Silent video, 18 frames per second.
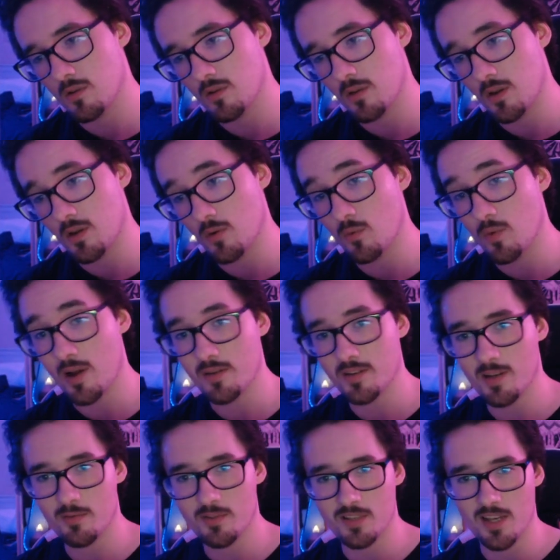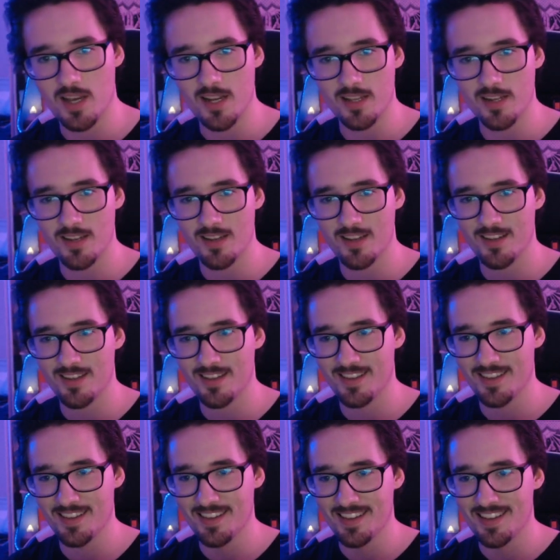Oh wow, double-sided.
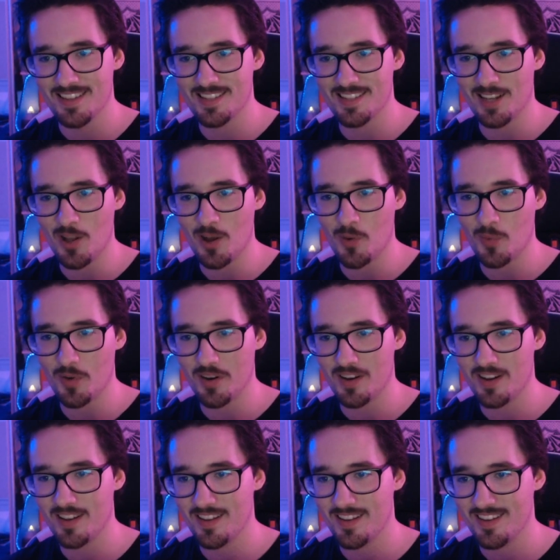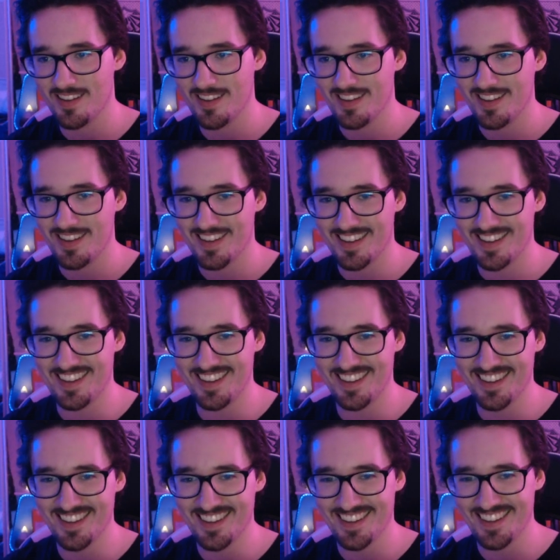It's a long one.
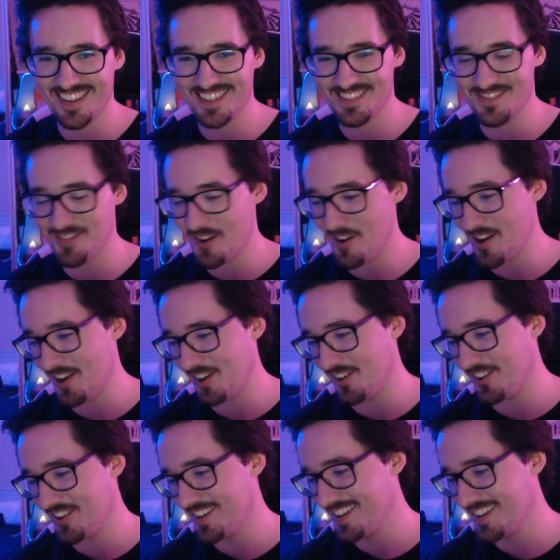It's very long.